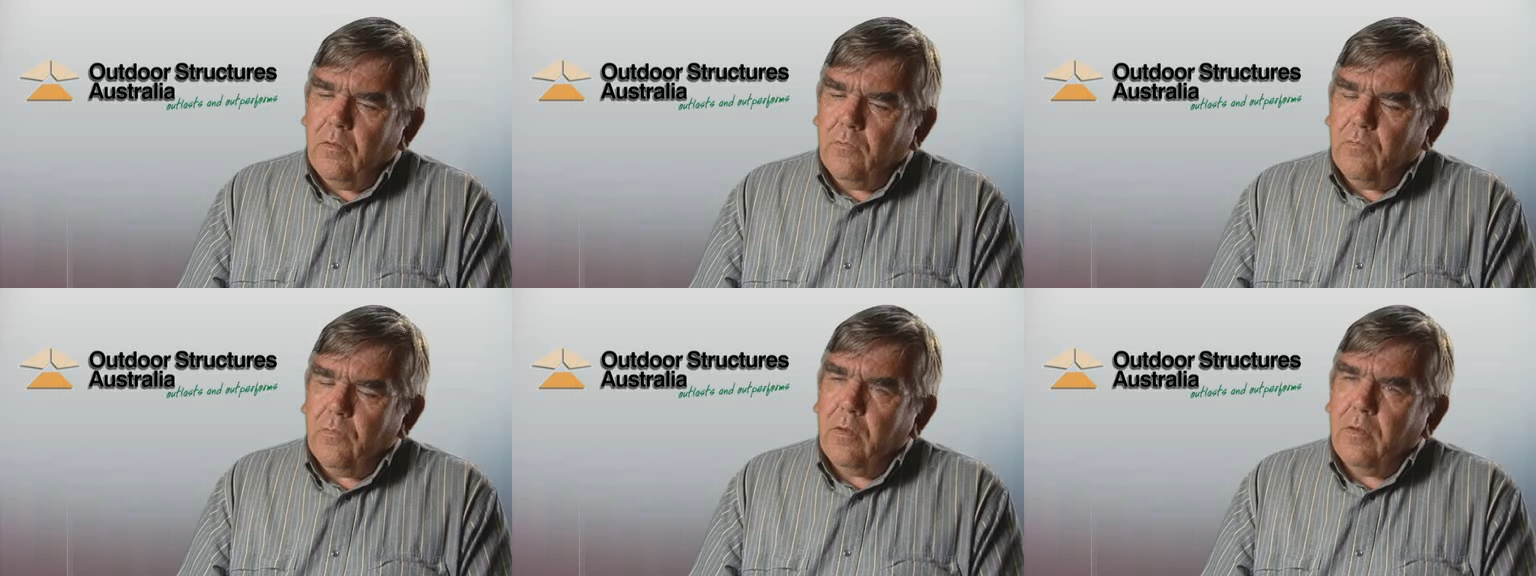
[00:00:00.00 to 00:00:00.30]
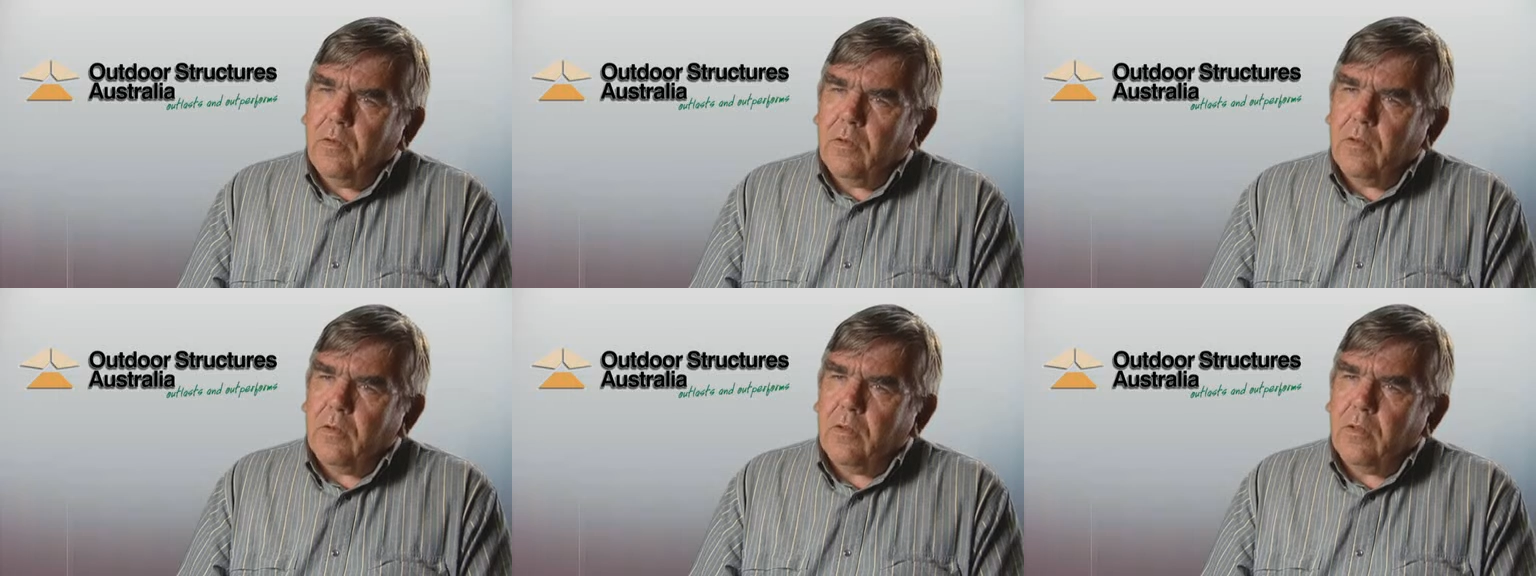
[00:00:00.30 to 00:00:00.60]
you've
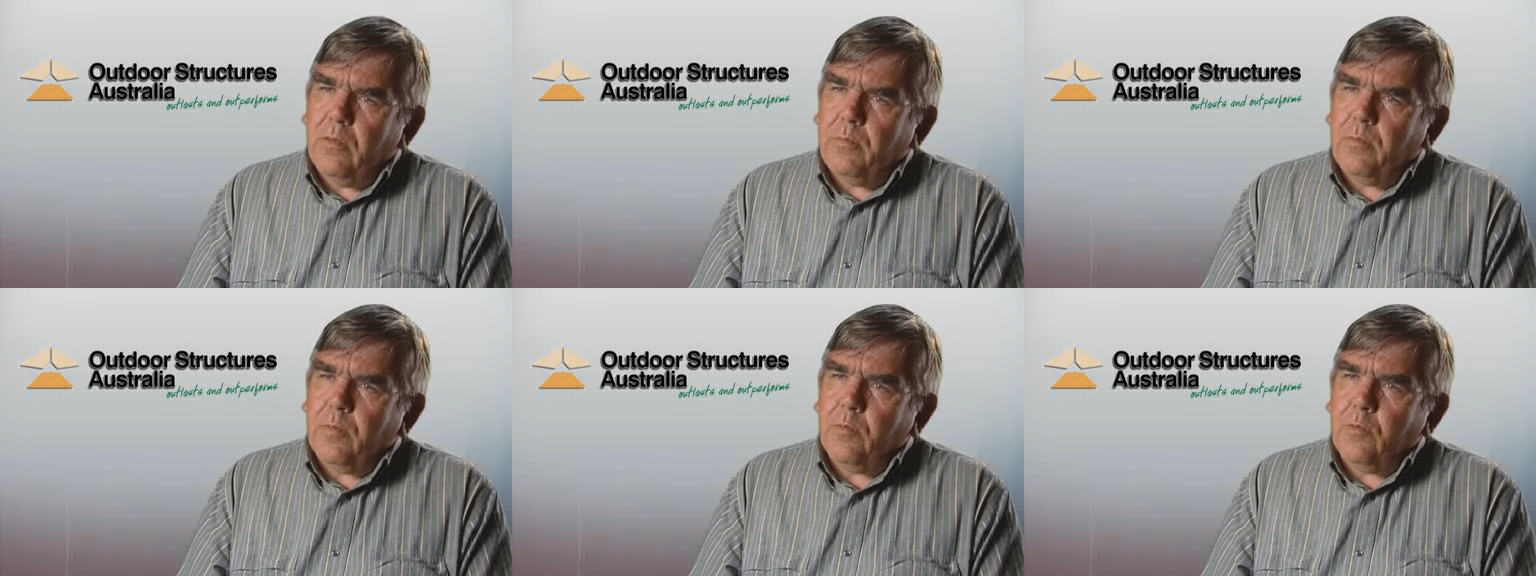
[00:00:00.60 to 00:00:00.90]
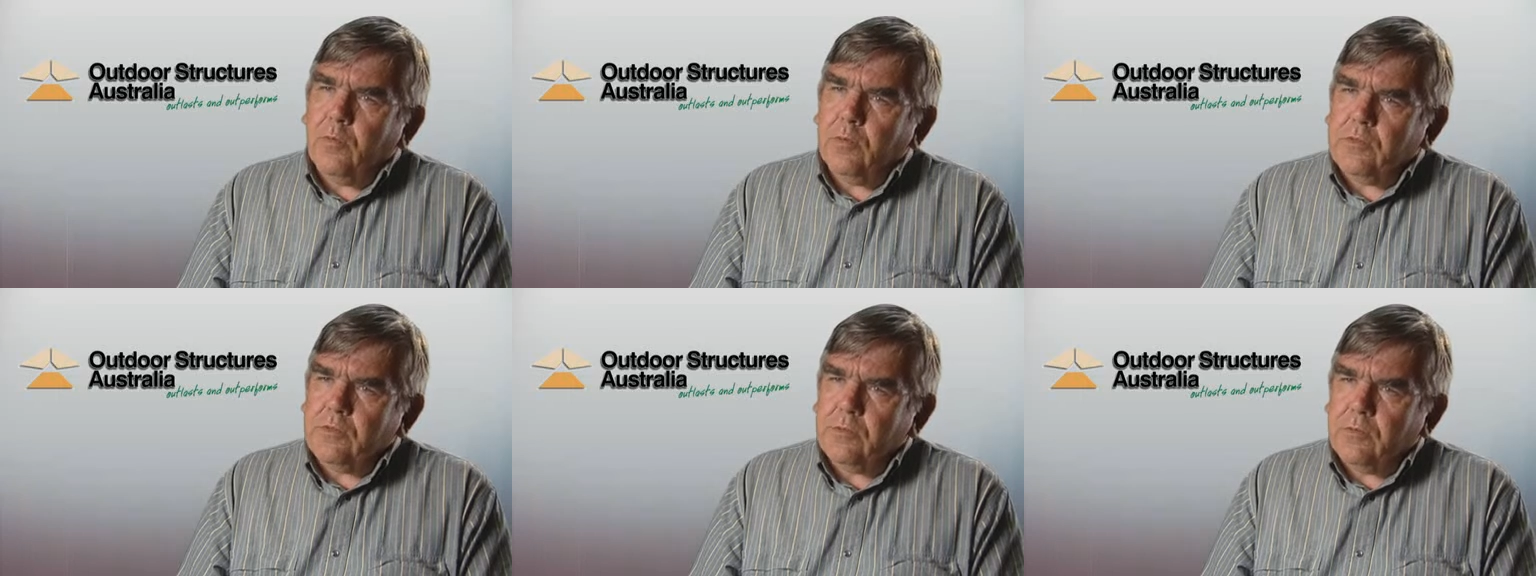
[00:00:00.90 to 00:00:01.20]
really got to keep the
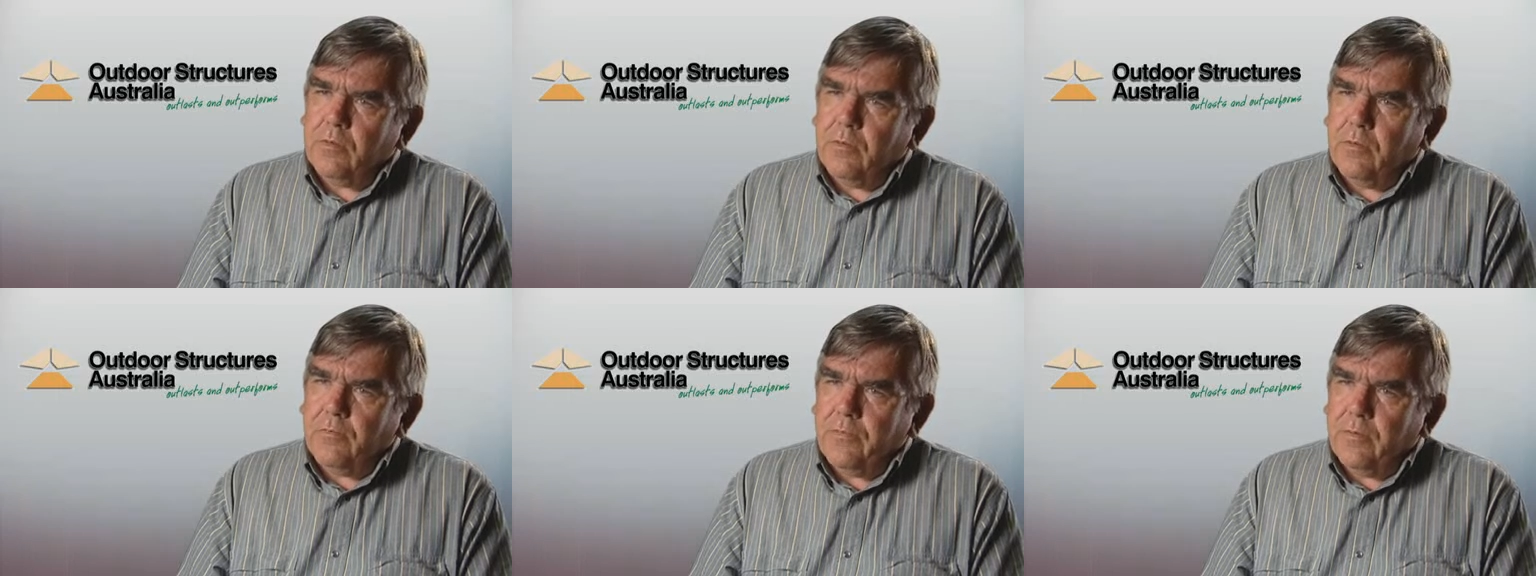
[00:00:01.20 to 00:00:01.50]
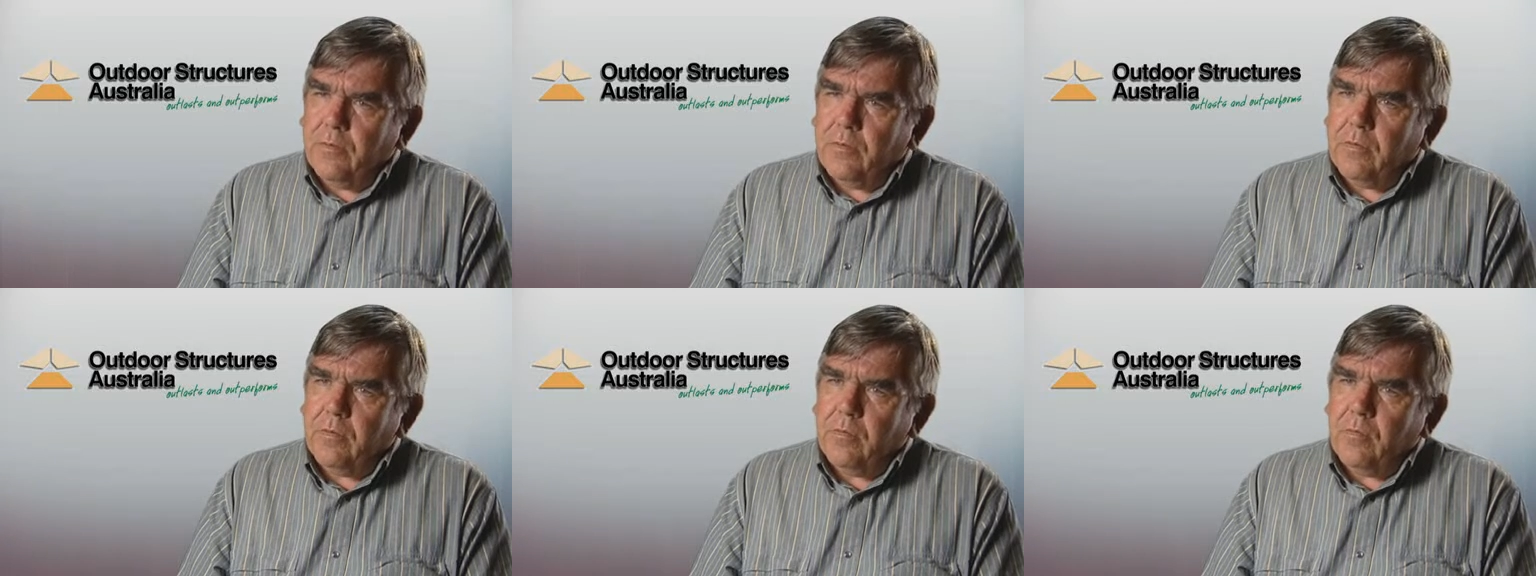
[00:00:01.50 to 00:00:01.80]
moisture
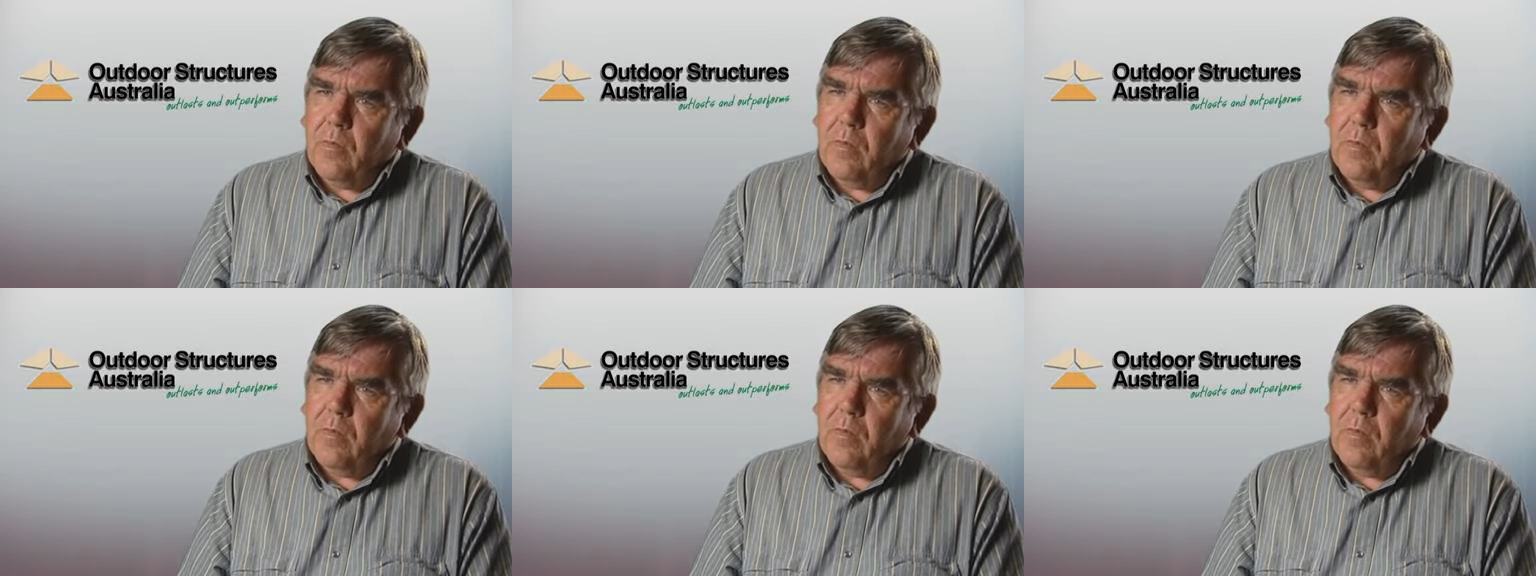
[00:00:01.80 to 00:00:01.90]
off it.